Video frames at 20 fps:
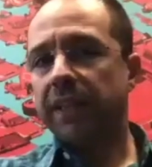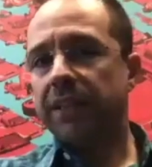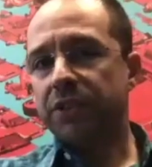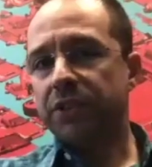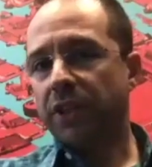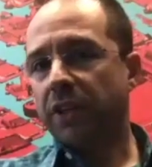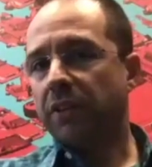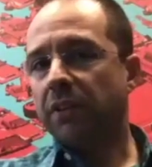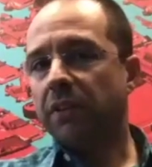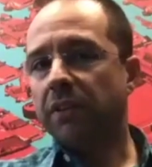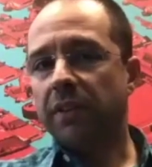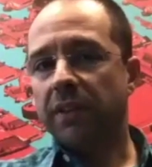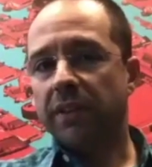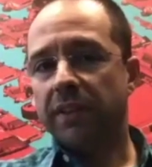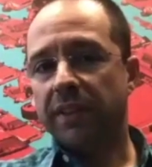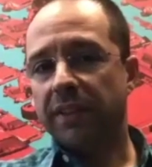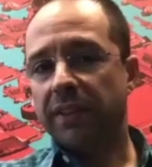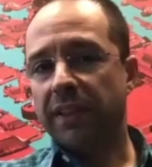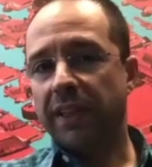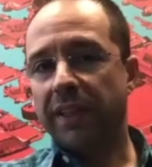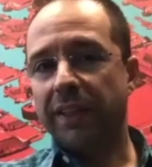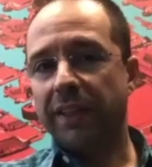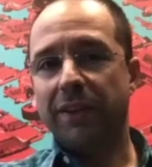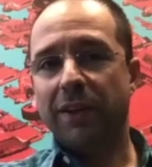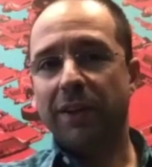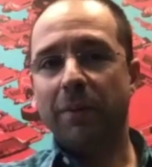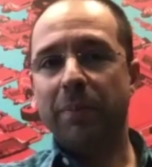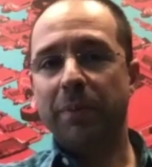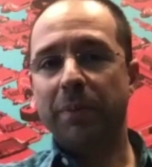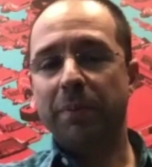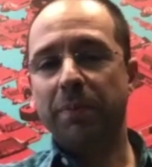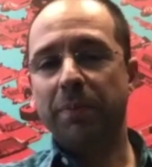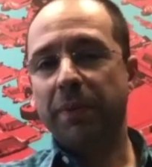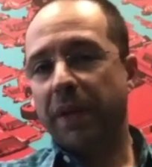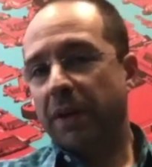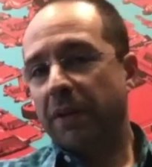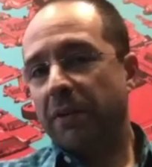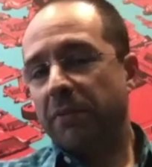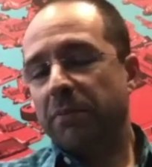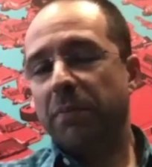in general. I think like there
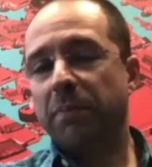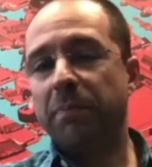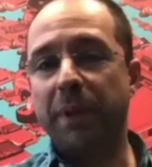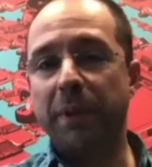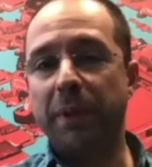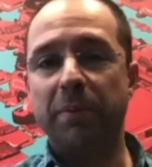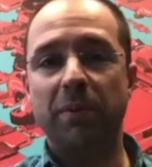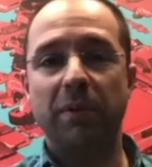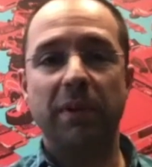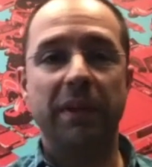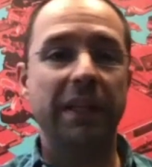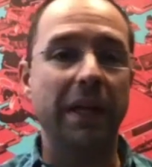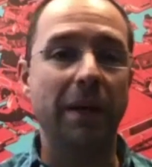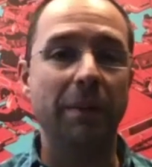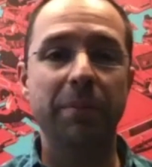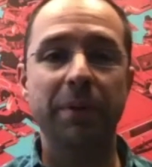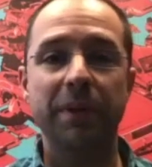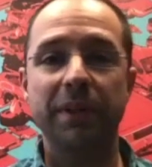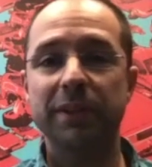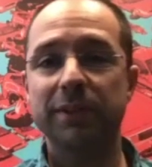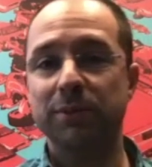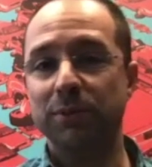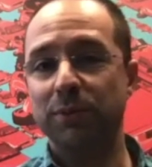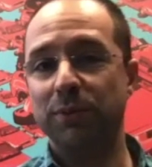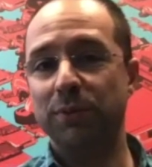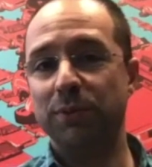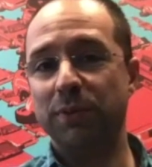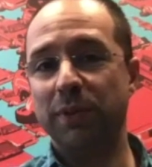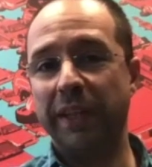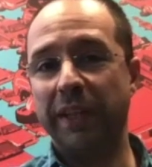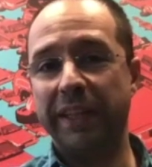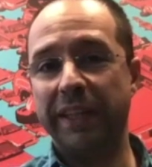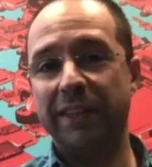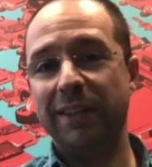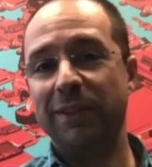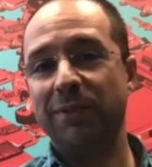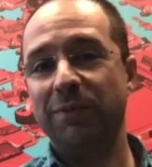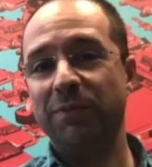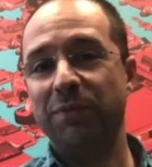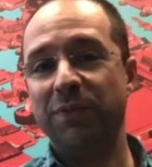are people and companies who like
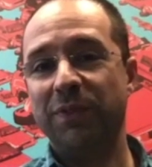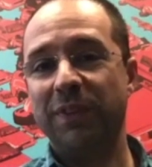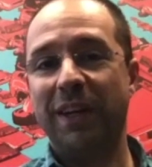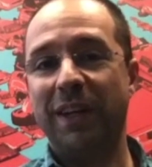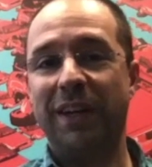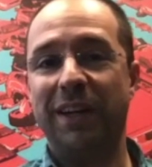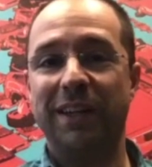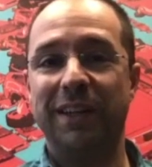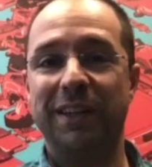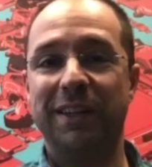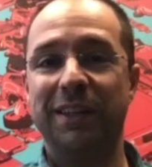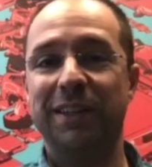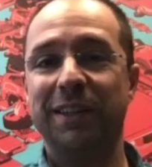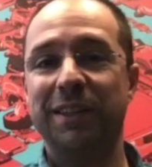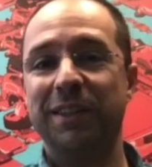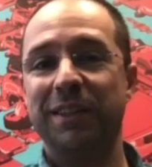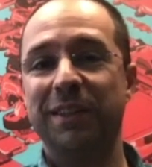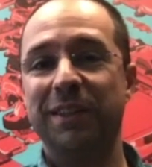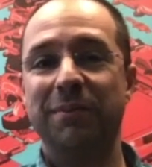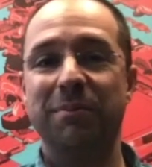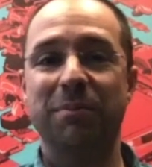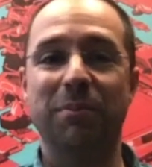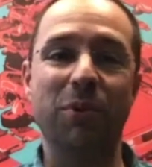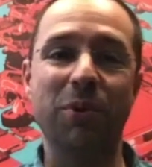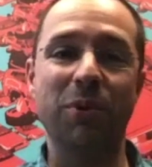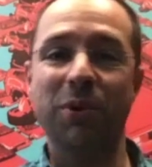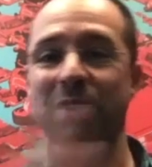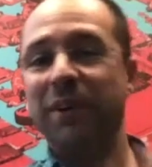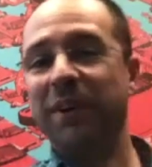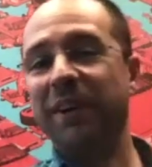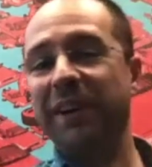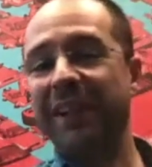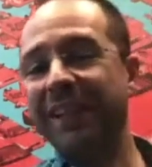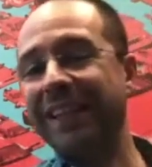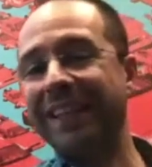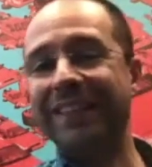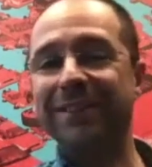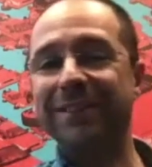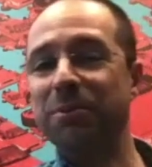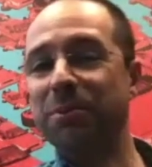are more
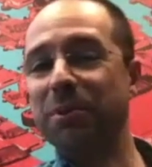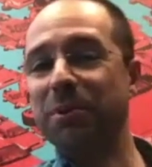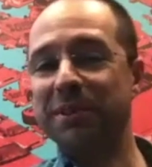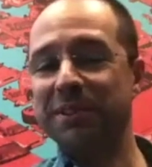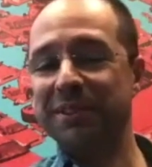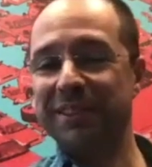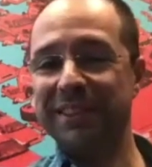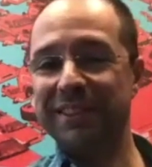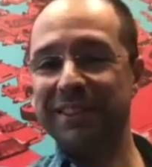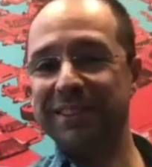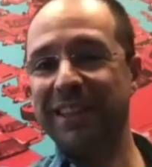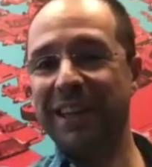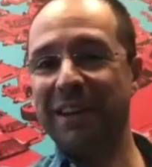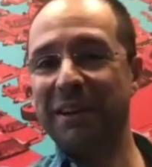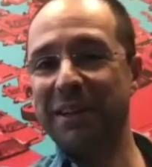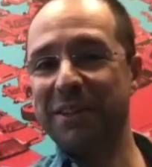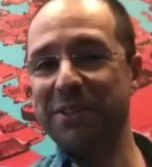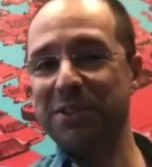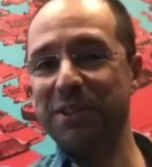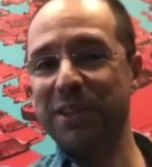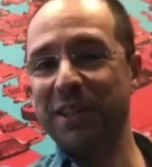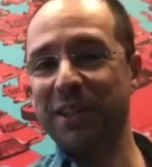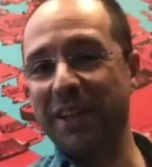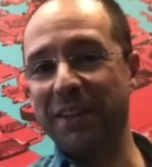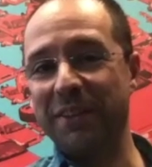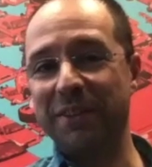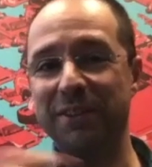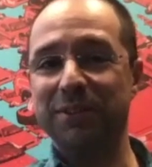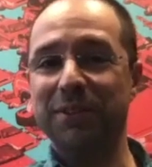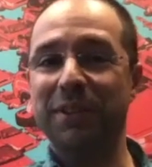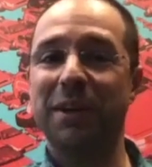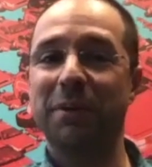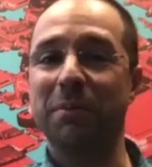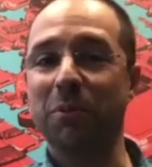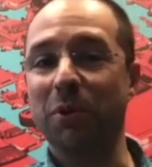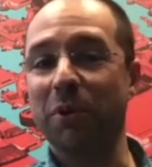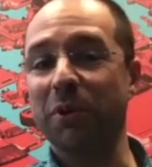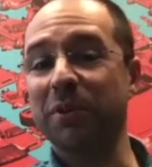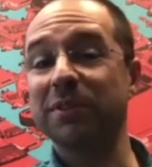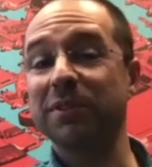leaning towards this direction, and others are
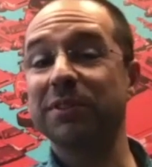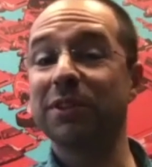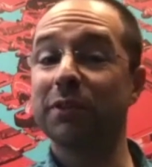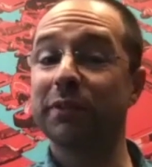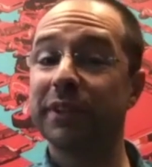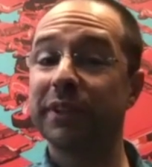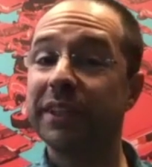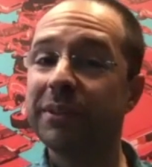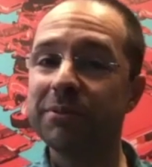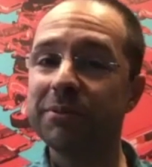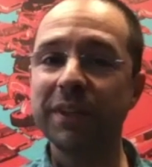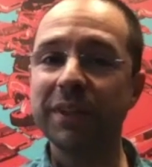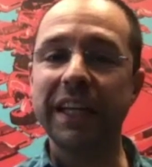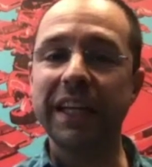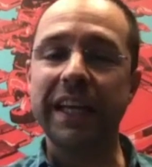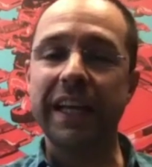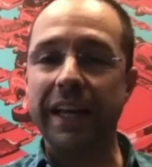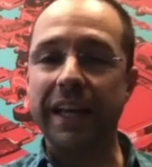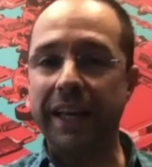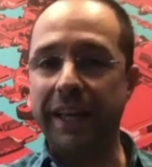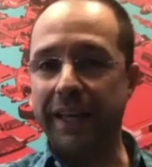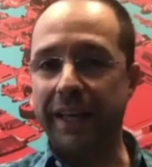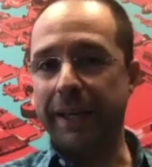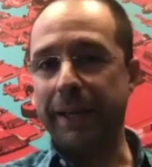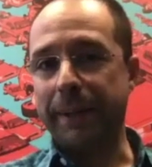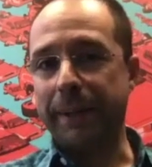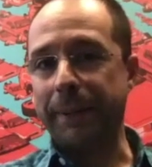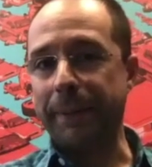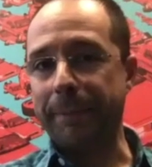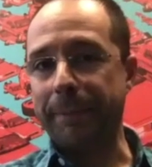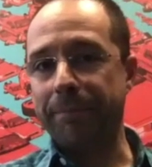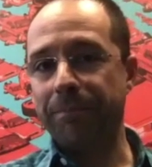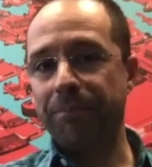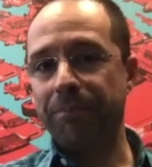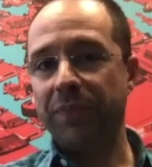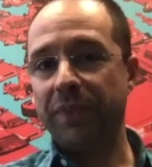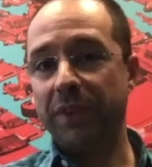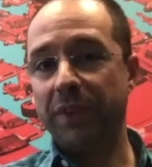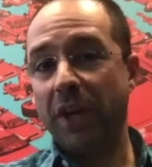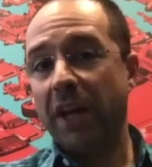more conservative.
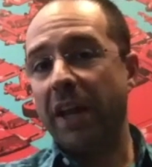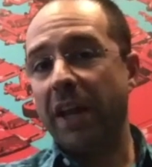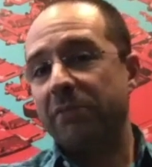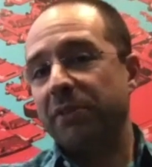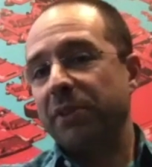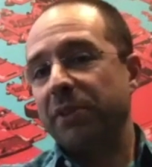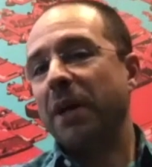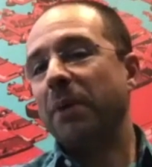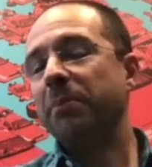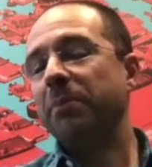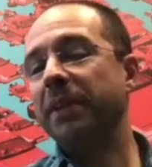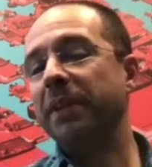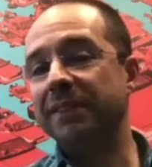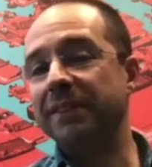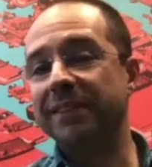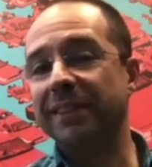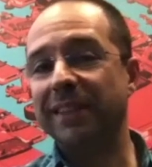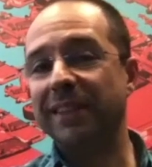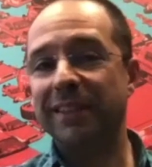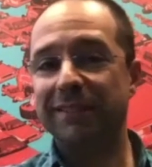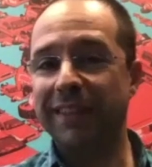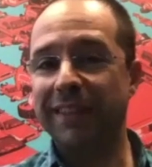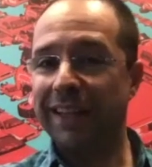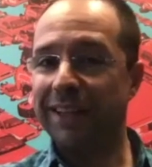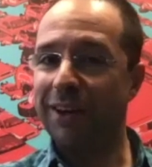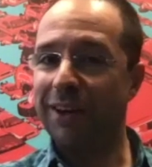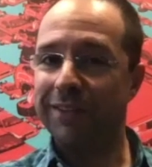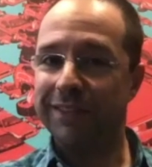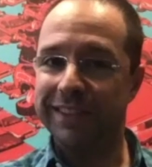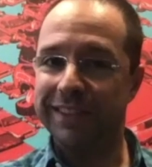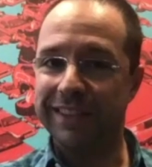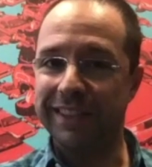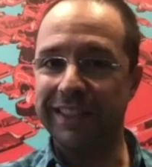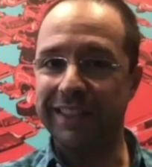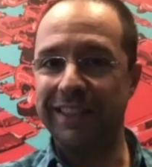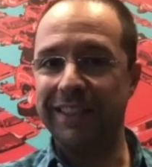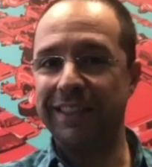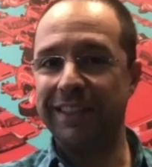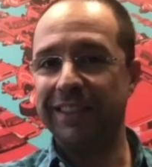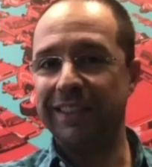Not every company in the Silicon Valley
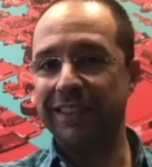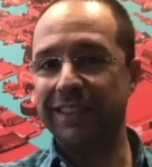obviously